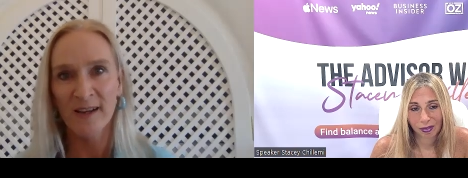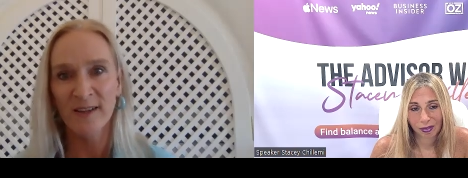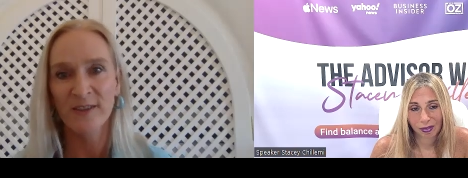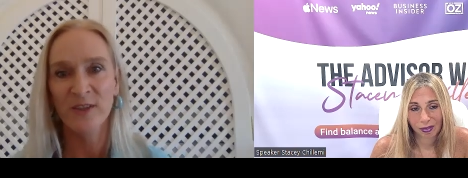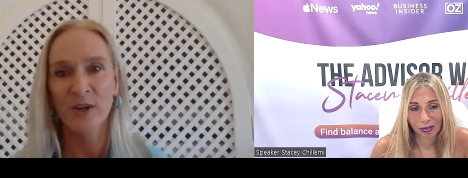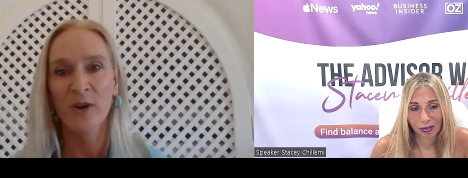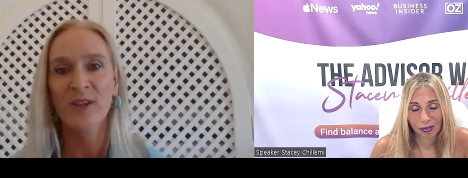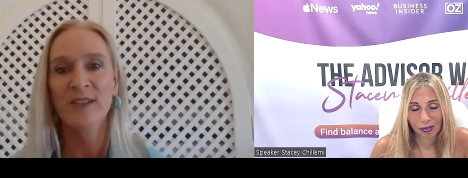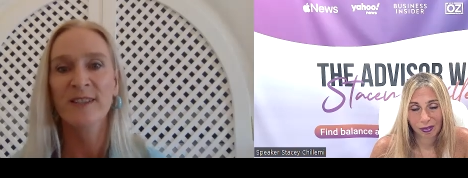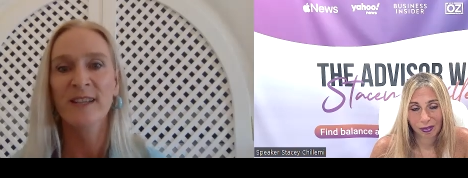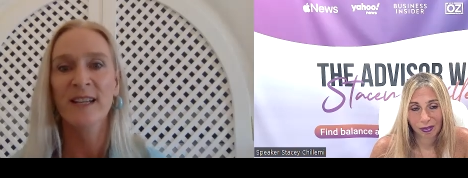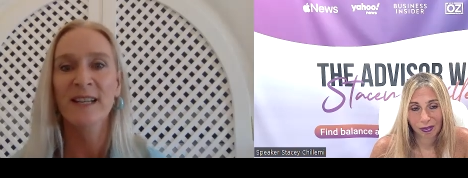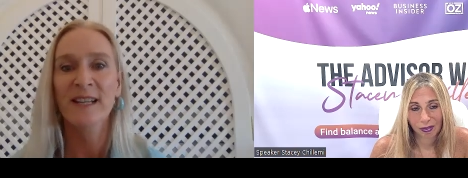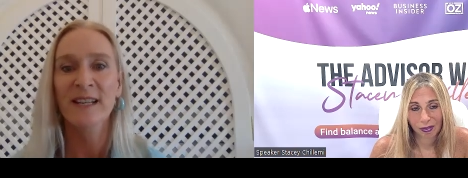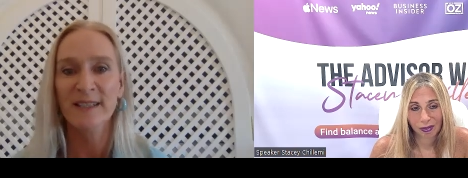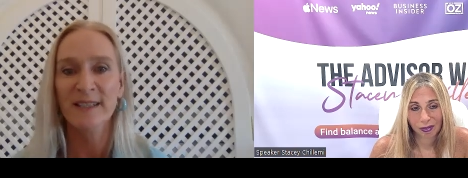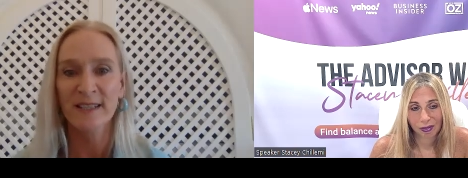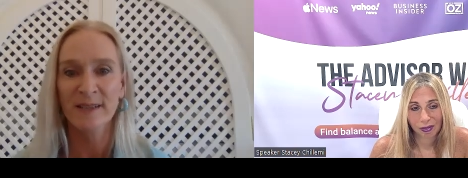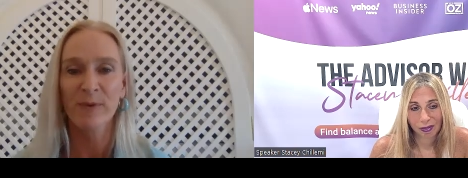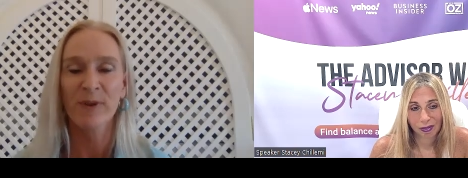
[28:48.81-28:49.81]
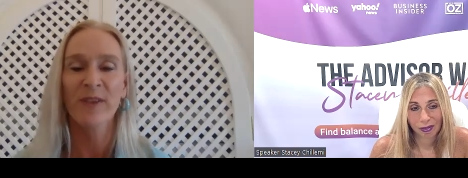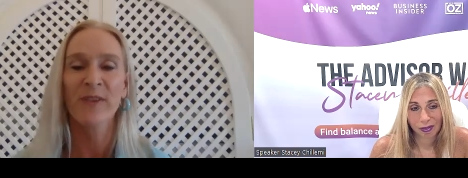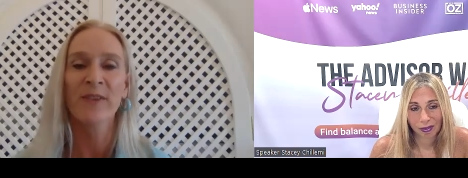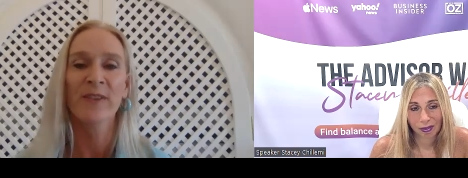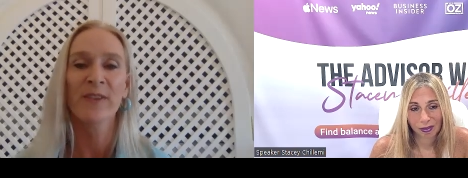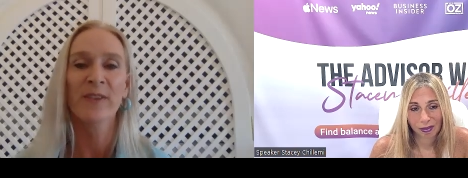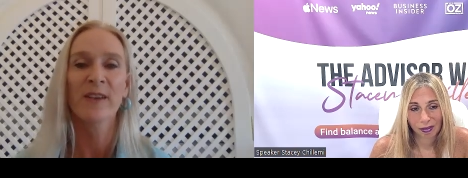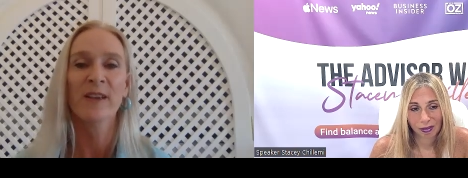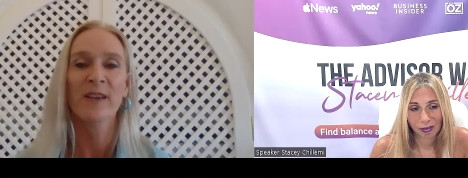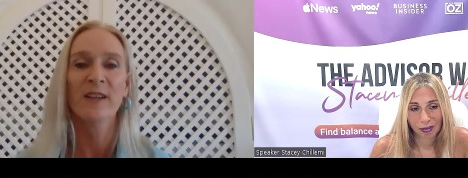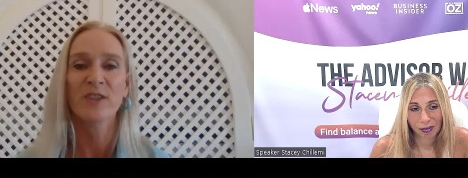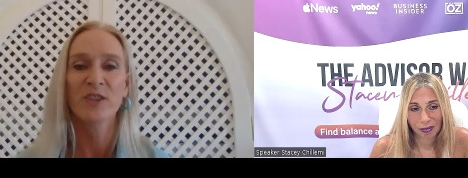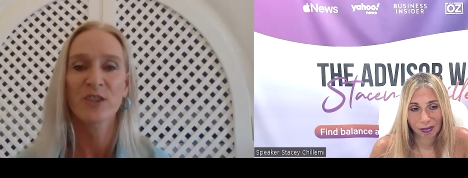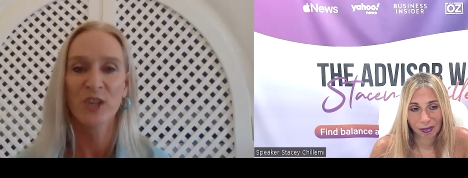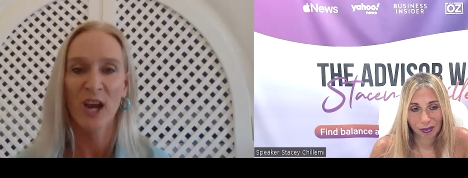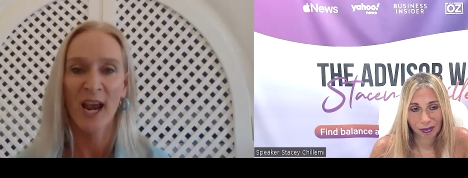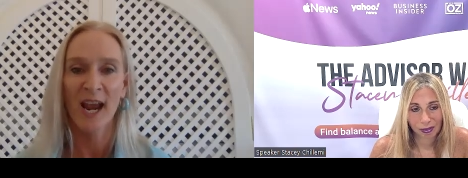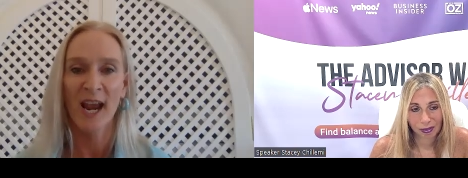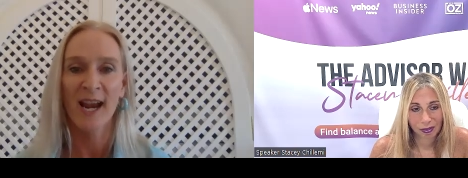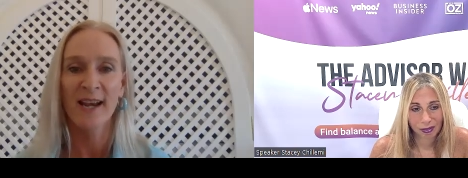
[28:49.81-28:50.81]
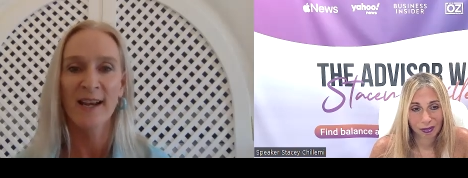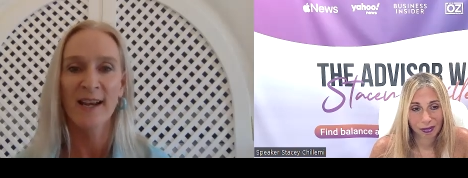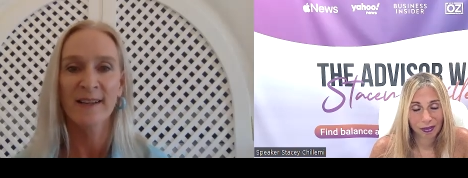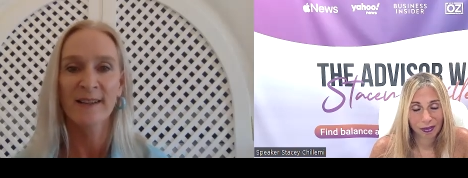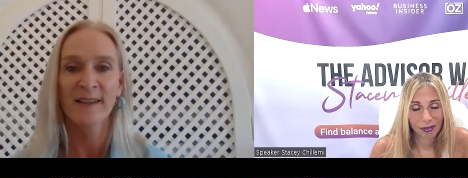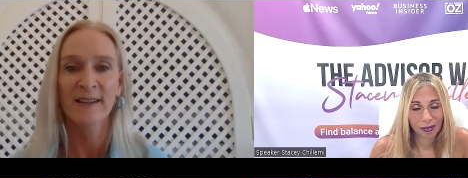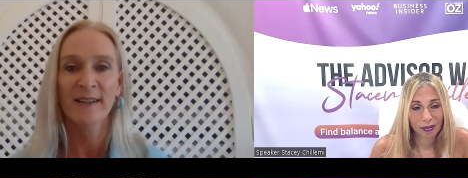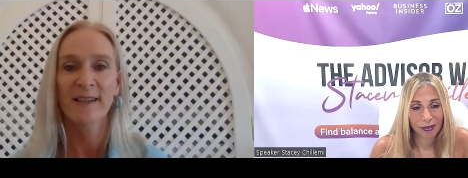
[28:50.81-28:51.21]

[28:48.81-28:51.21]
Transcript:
Speaker 1: So it's Elizabeth Jane